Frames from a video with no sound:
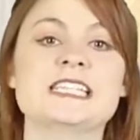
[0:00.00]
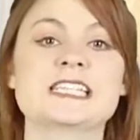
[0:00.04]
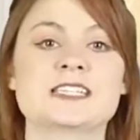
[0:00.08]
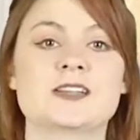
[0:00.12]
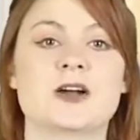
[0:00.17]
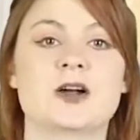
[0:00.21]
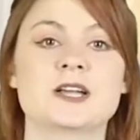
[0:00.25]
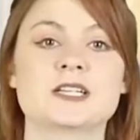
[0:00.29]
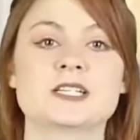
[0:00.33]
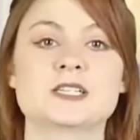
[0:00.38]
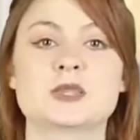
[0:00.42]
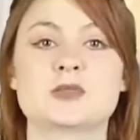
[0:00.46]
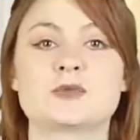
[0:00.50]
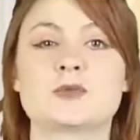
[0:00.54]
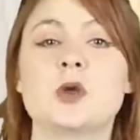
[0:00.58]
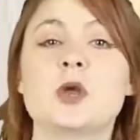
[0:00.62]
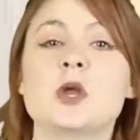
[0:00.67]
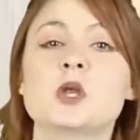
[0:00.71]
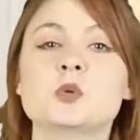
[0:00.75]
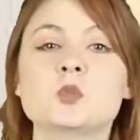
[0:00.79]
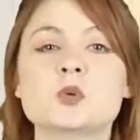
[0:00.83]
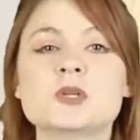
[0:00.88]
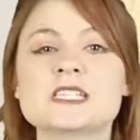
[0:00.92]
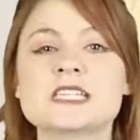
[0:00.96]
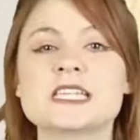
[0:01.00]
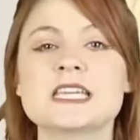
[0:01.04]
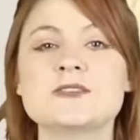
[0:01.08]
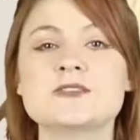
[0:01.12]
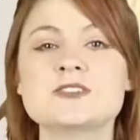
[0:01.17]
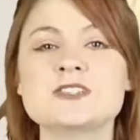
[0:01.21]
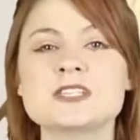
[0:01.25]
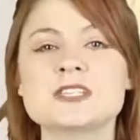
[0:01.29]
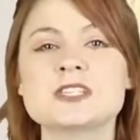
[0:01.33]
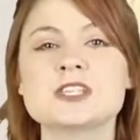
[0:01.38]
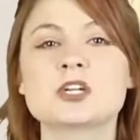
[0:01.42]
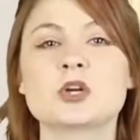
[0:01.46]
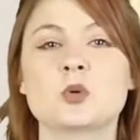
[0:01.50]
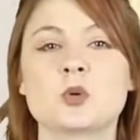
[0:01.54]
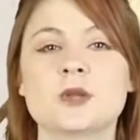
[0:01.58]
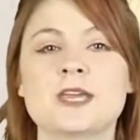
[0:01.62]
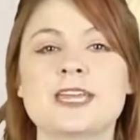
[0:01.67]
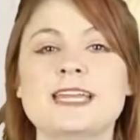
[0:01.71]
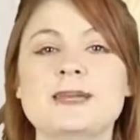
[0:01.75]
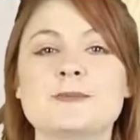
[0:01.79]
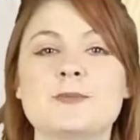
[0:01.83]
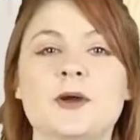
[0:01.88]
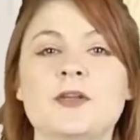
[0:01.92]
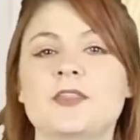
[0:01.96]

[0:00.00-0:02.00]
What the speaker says: designed throne was given to the Queen